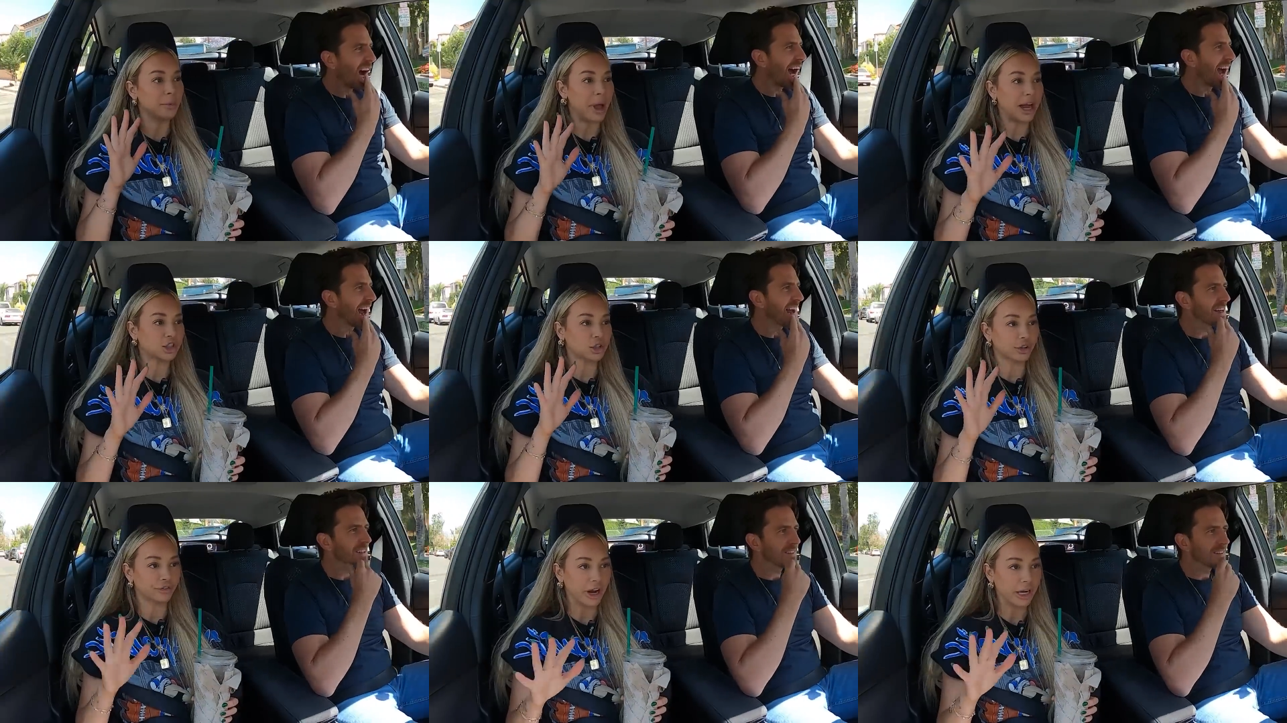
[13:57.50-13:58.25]
Speaker 1: in the
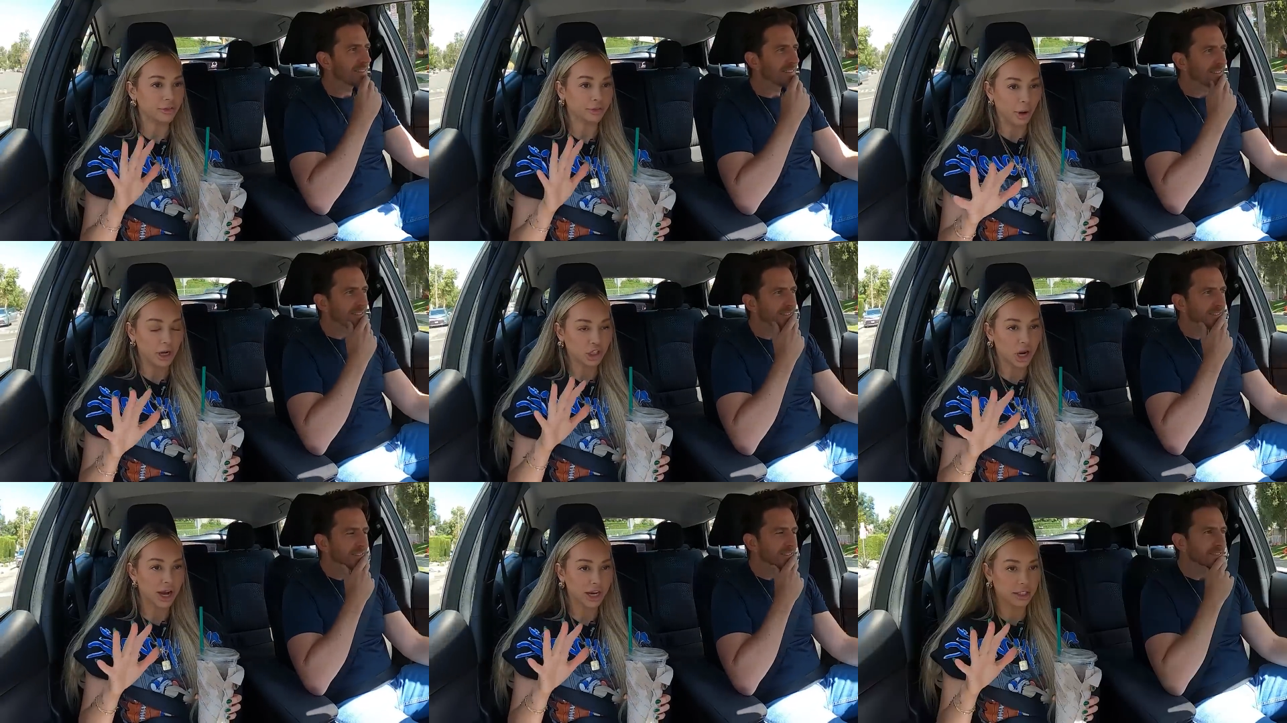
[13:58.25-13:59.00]
Bachelor fr-
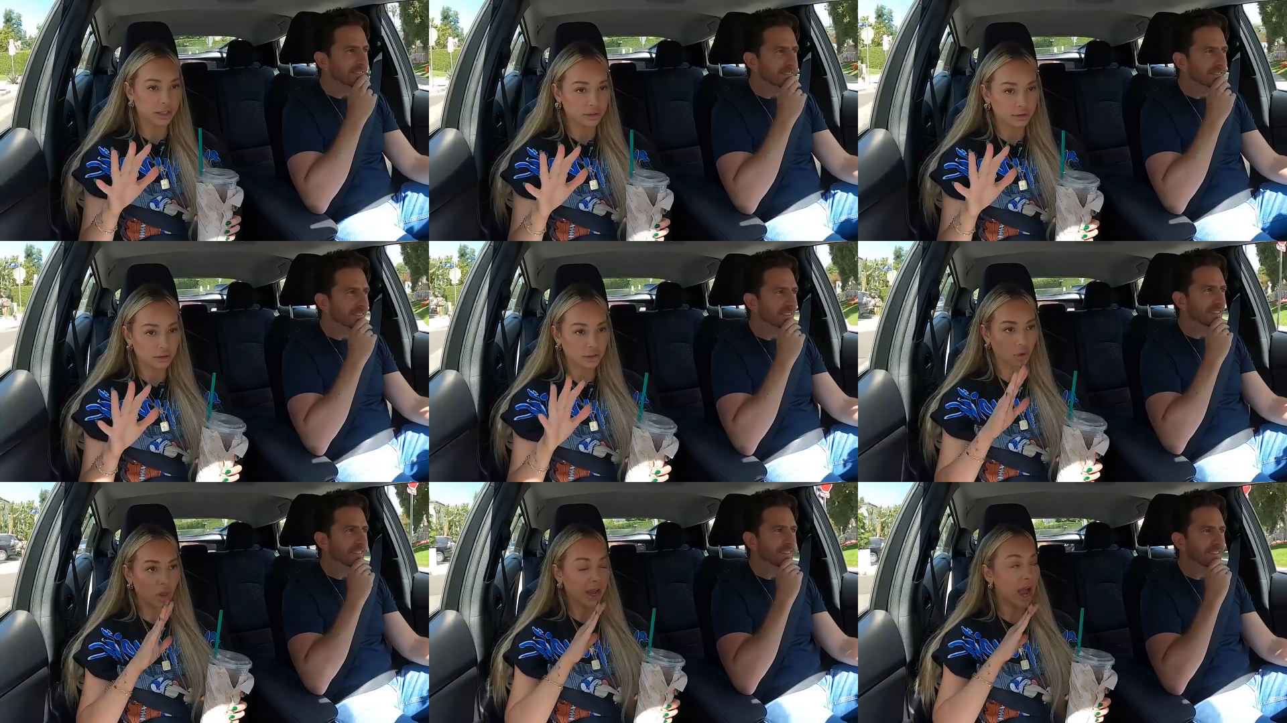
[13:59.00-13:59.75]
franchise.
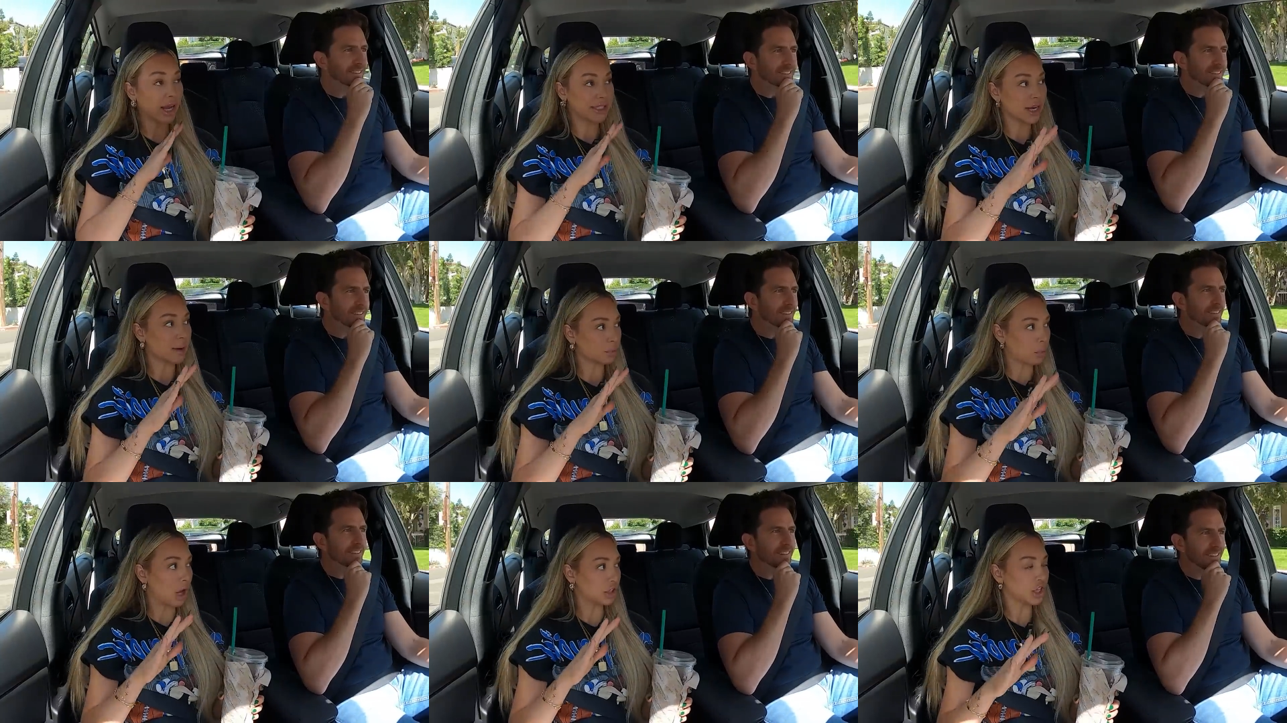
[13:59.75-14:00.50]
So like I stopped
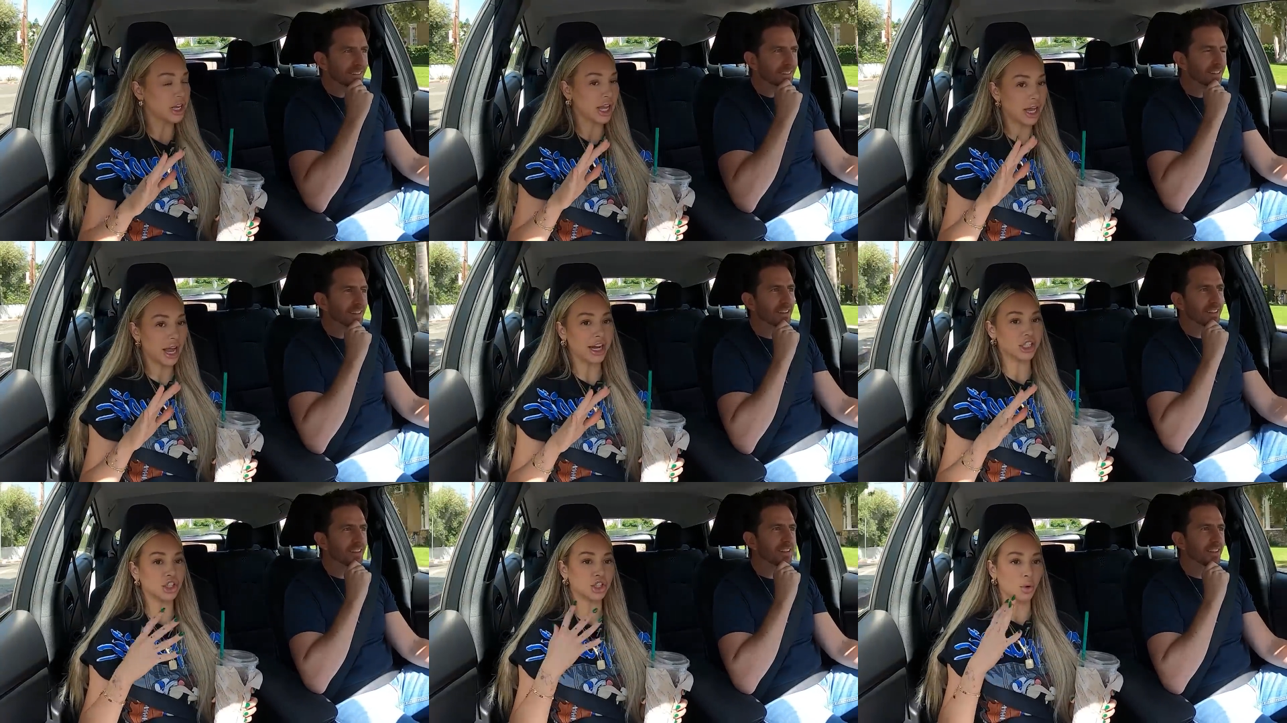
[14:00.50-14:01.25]
watching it. I
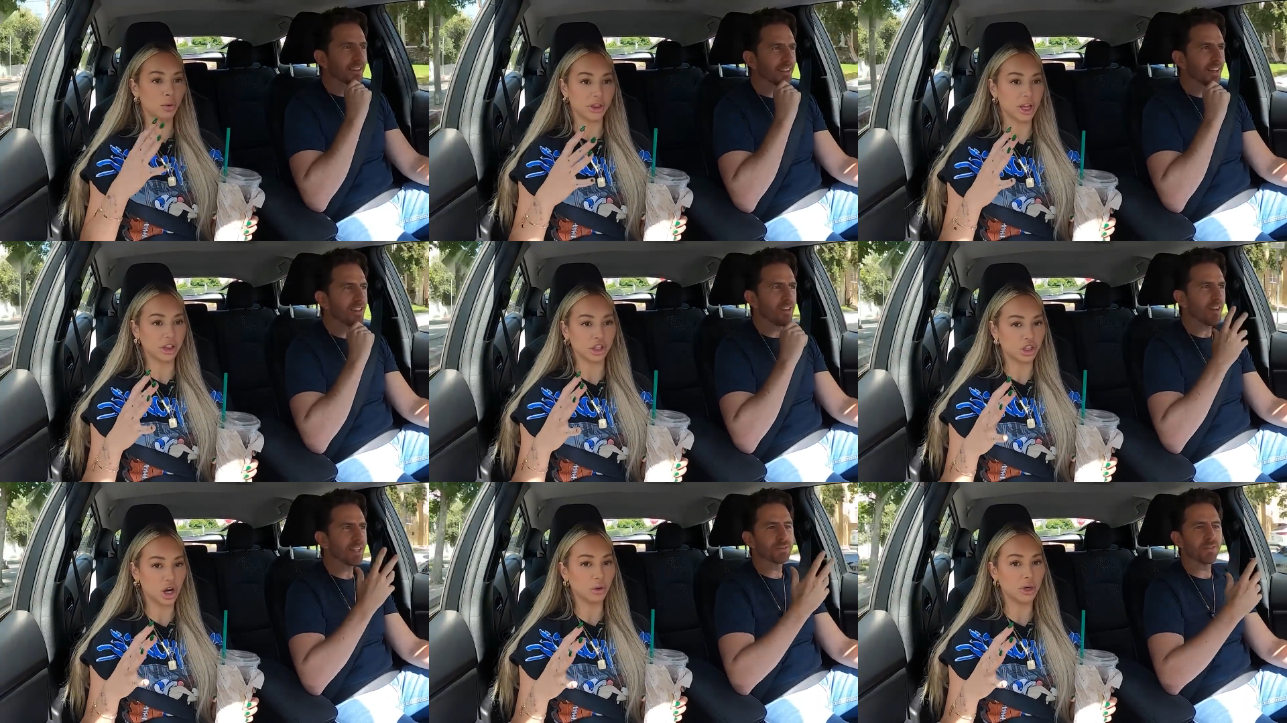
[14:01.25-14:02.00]
just don't think the
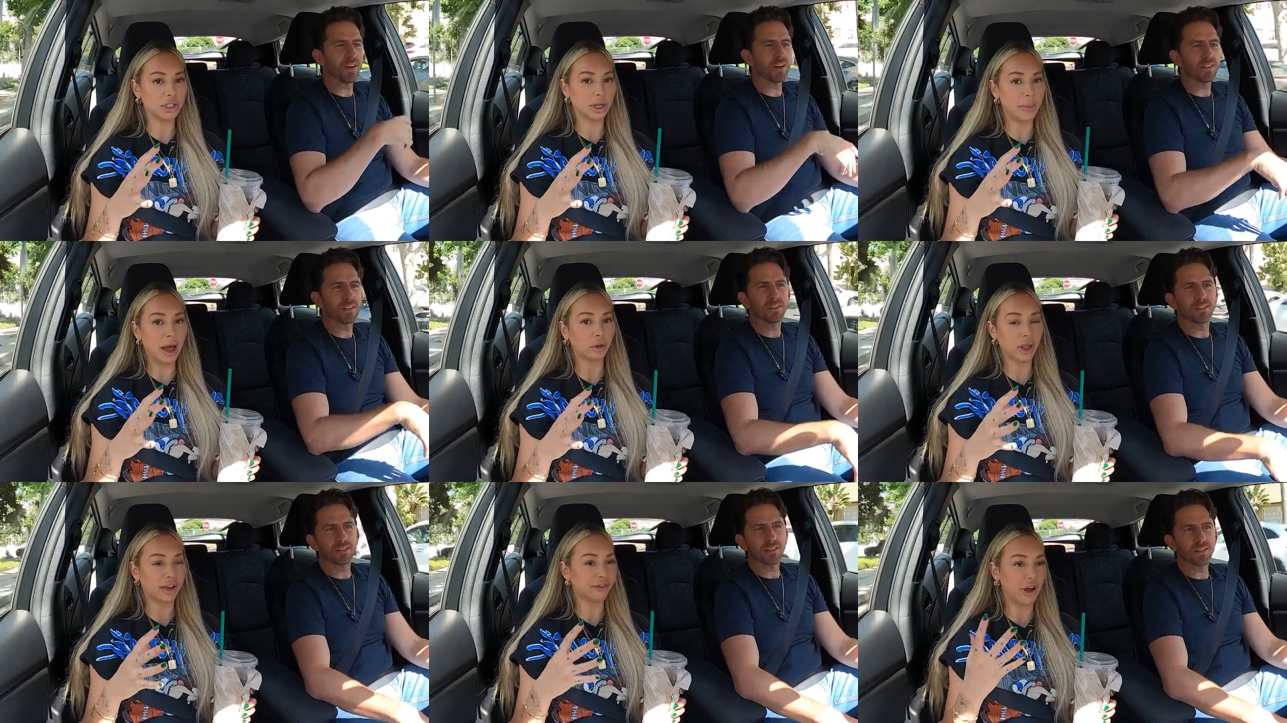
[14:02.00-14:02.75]
no, show is about
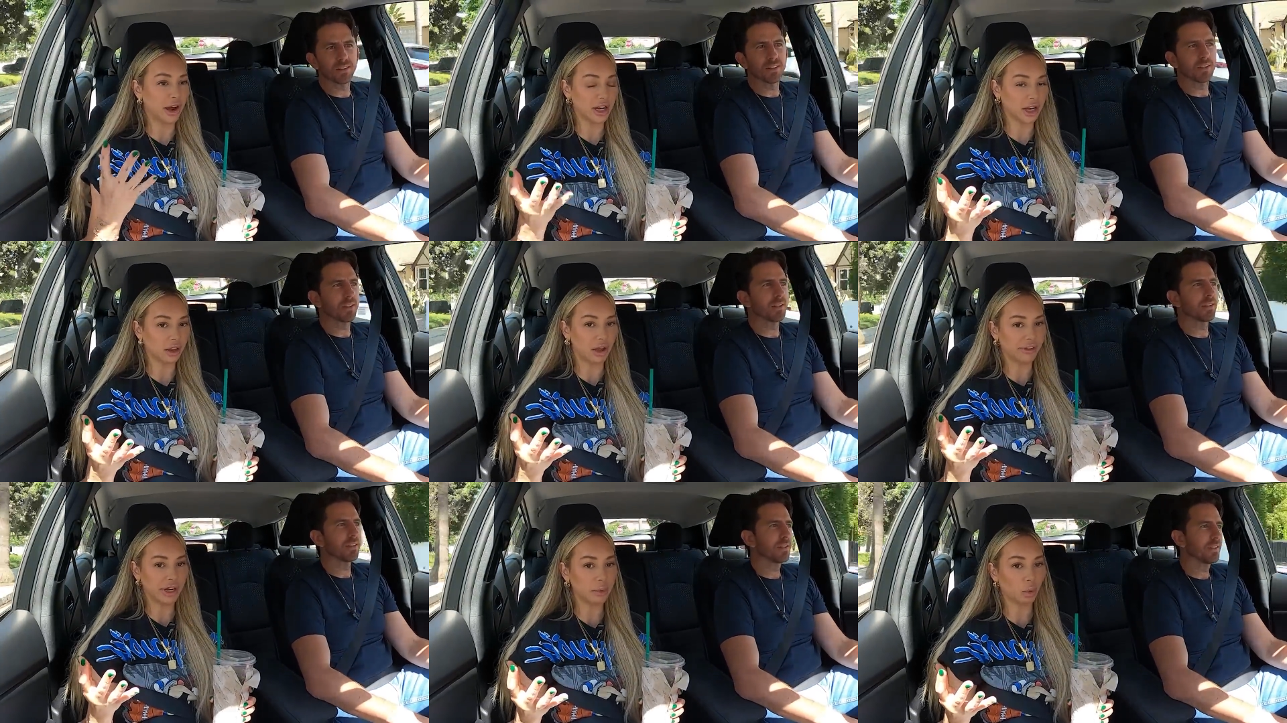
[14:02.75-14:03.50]
like finding
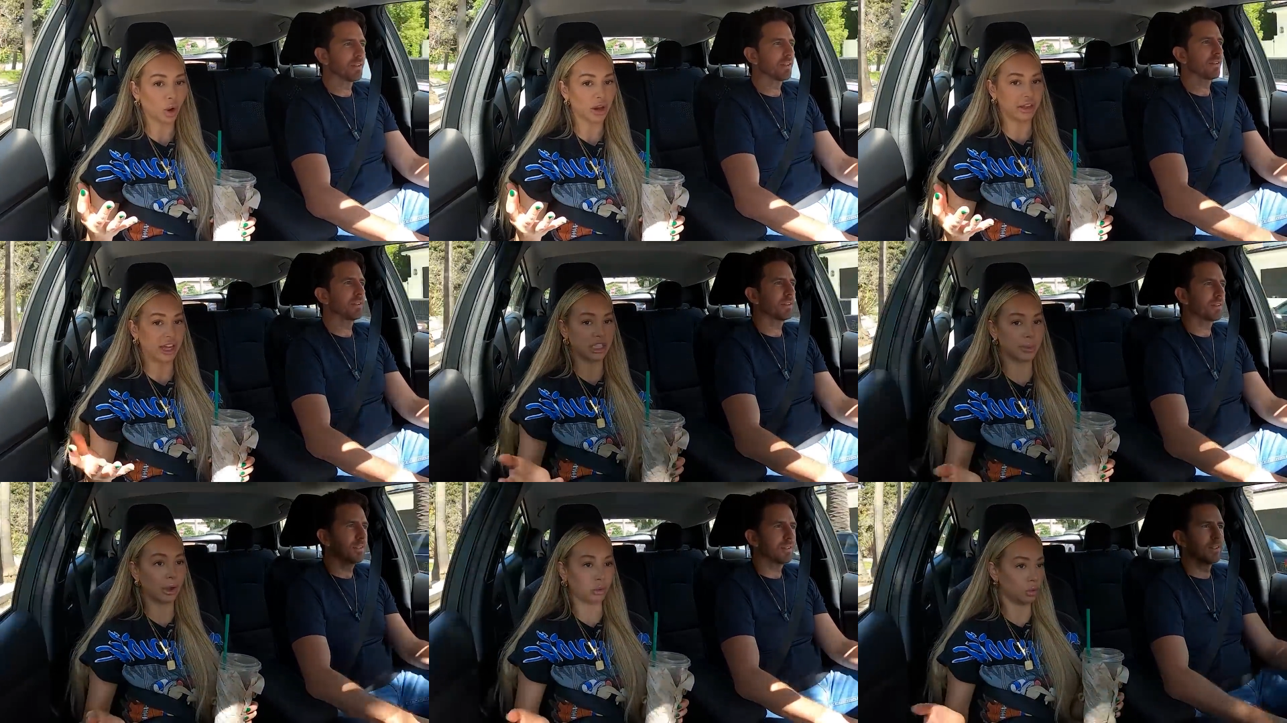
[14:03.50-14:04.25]
love anymore. I think it's
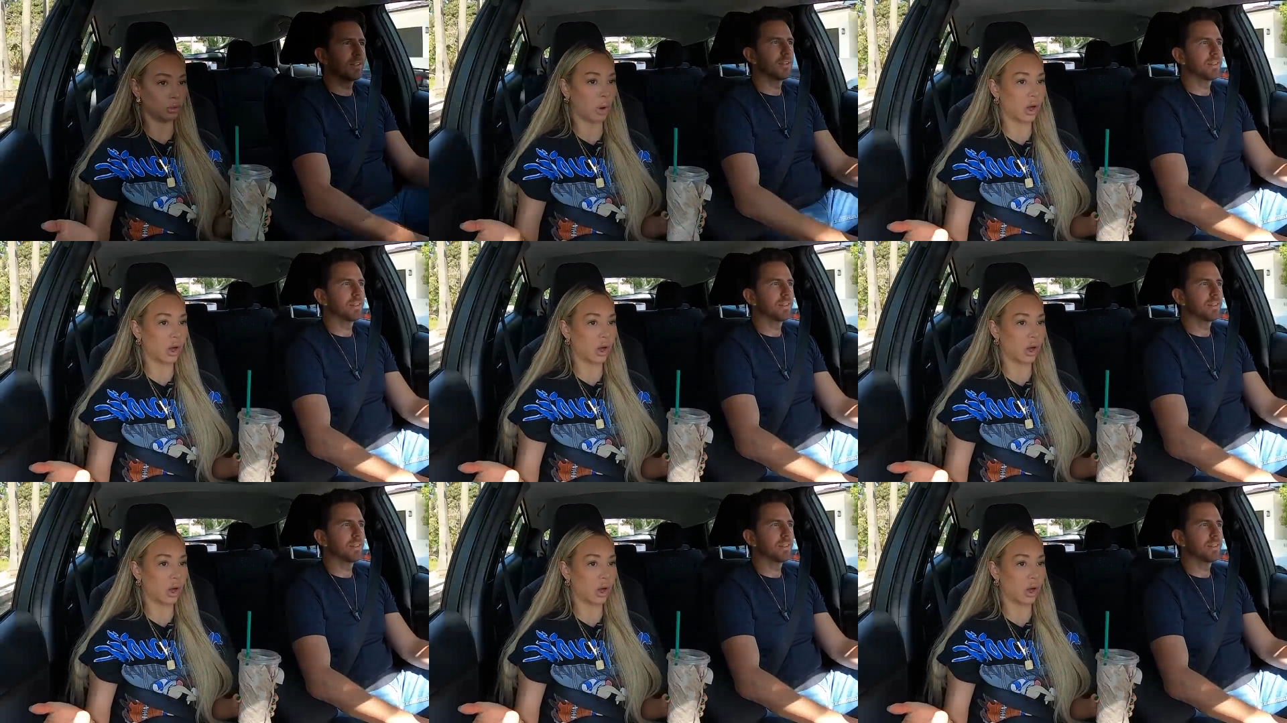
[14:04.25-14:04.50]
about who